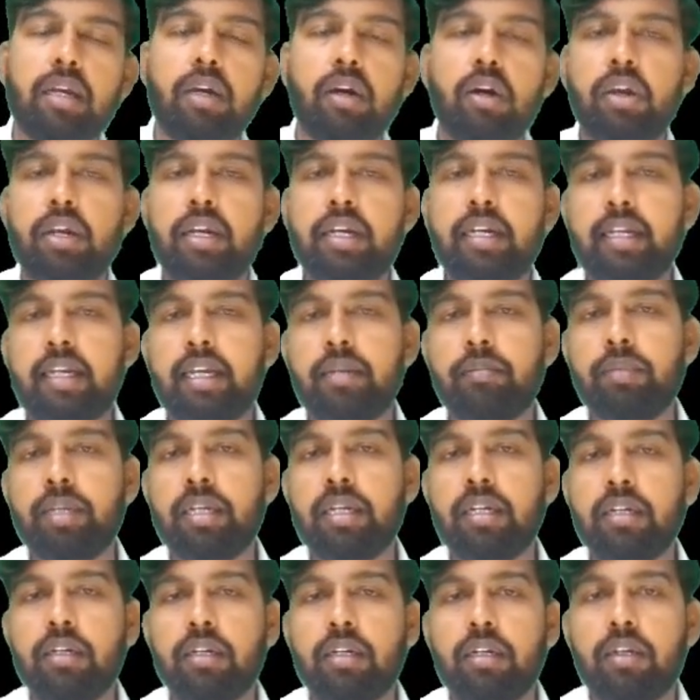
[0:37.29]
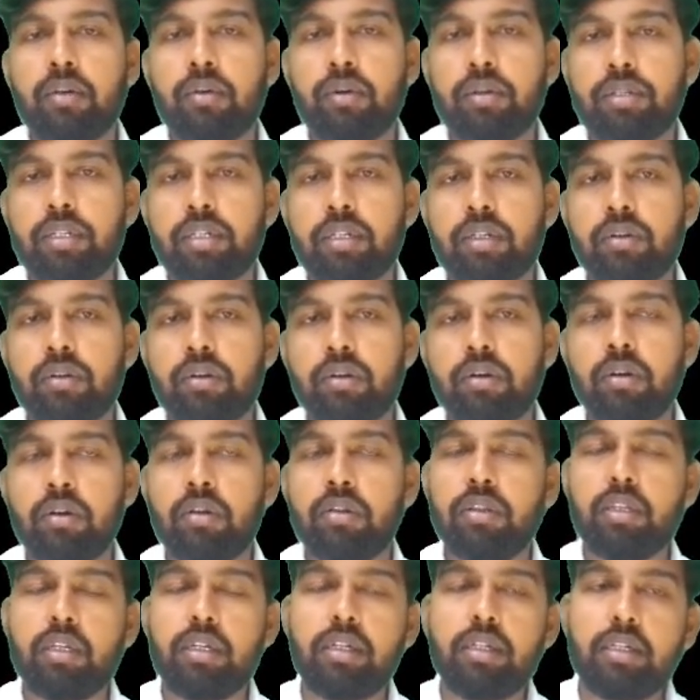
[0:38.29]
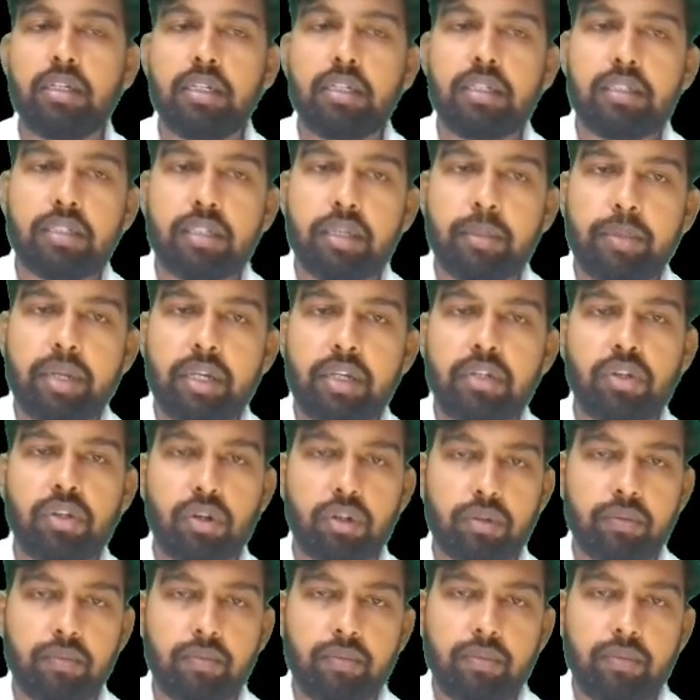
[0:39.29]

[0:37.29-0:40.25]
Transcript: or it can be a question on the septic shock.